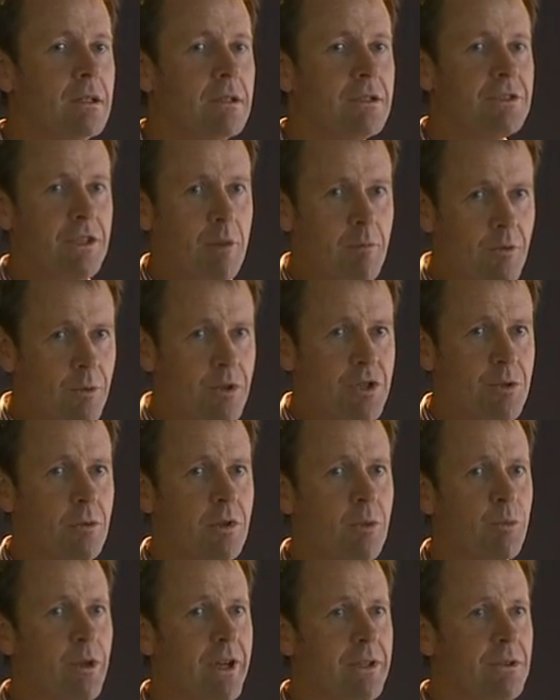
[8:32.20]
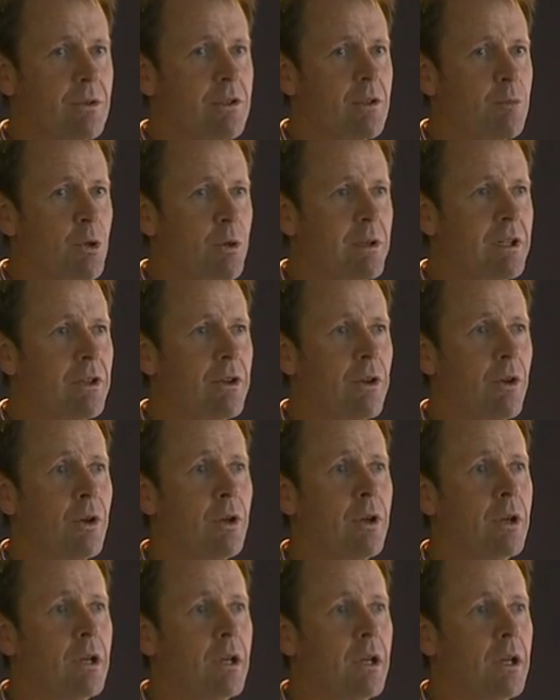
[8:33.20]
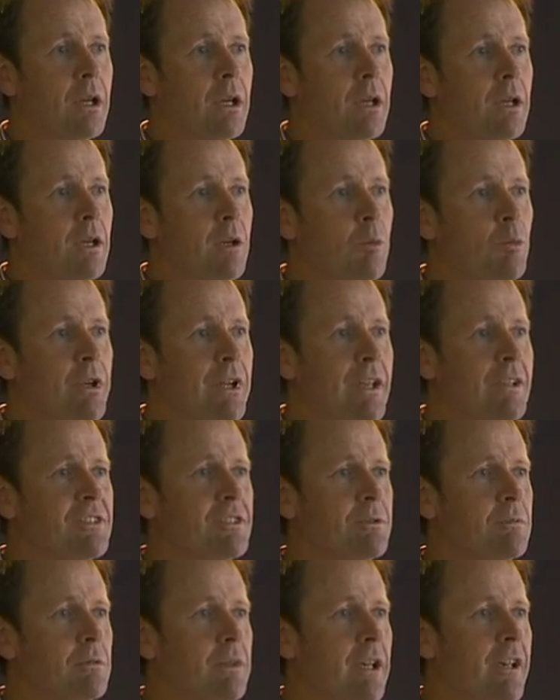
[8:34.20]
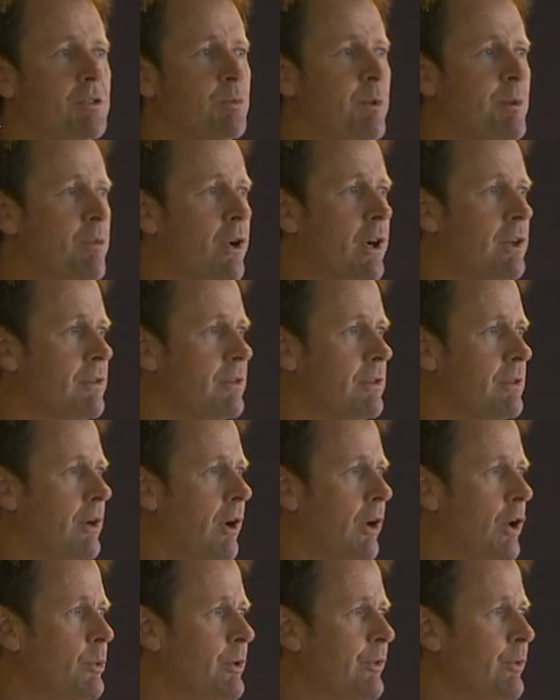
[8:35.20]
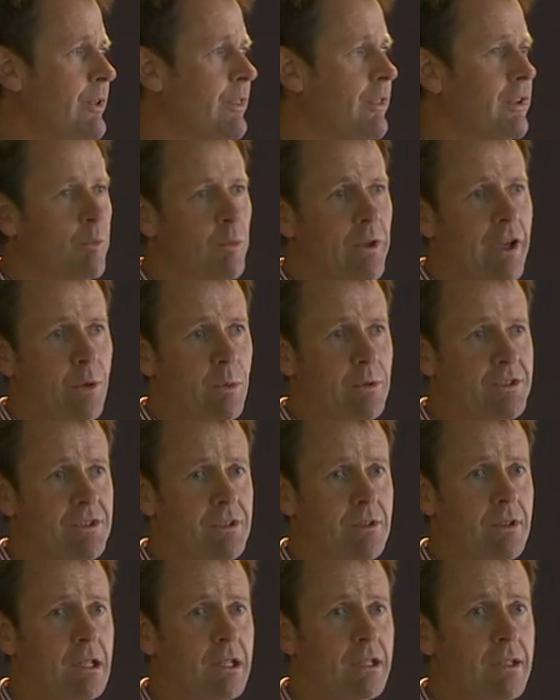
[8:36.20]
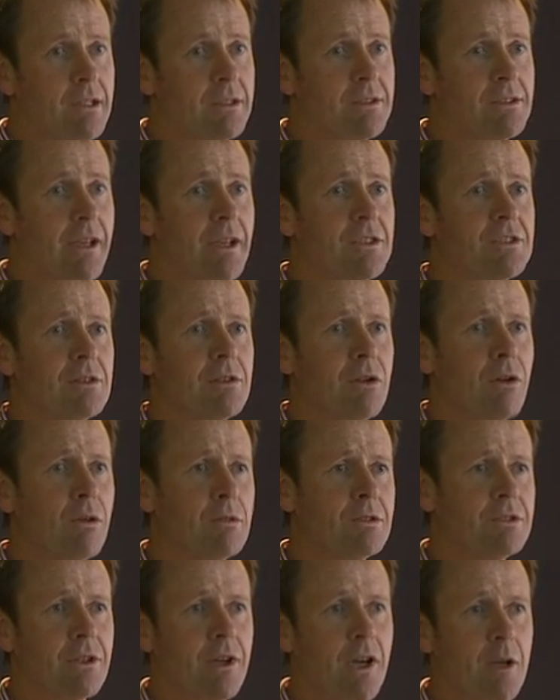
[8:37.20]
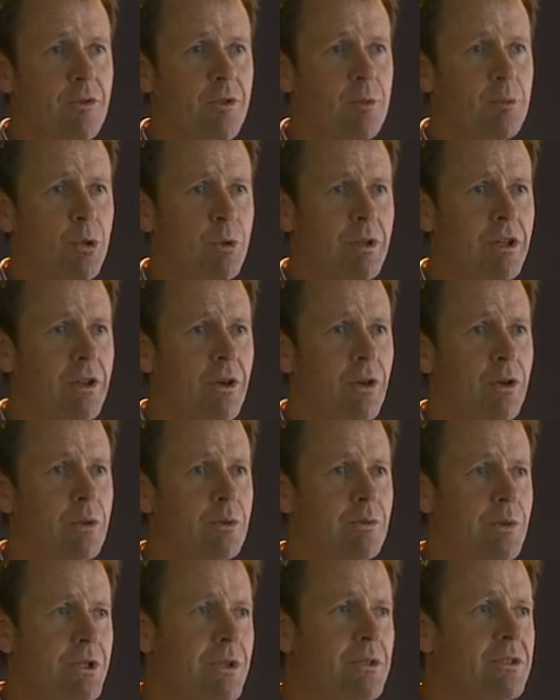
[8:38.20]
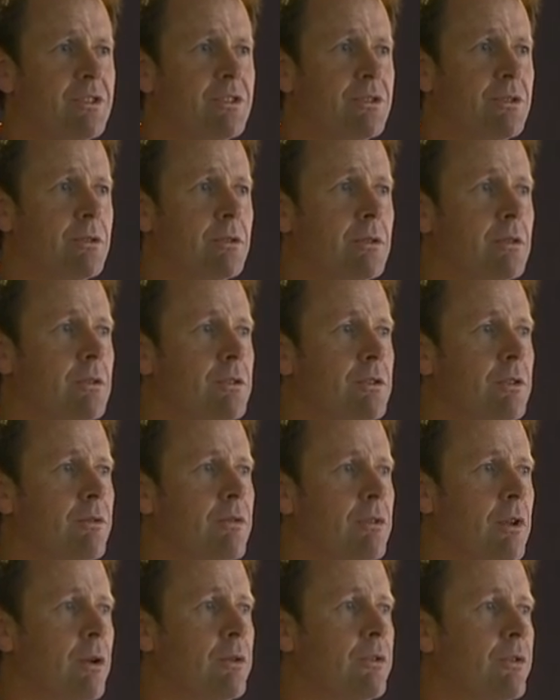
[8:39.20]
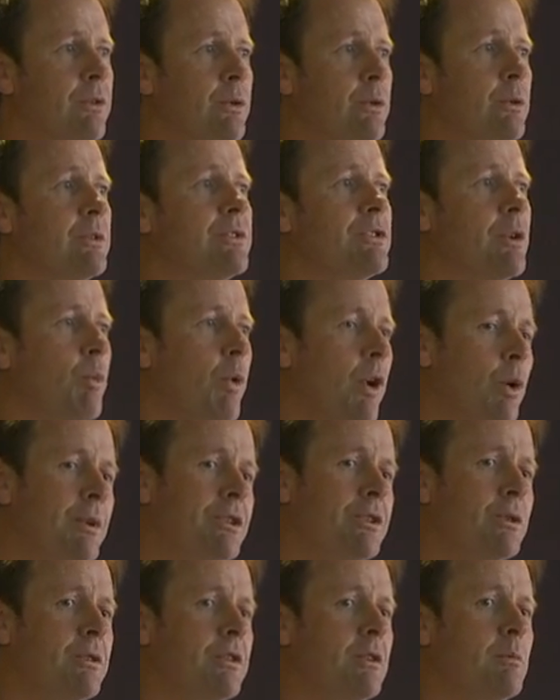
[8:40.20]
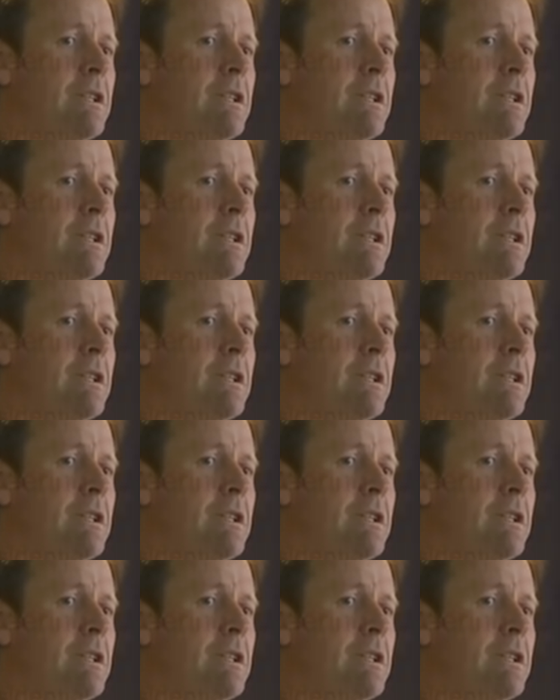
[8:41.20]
some of which will impact on the building code. But as we might know if we think backwards, it takes a long time for building code revisions to flow through. So what do we do in the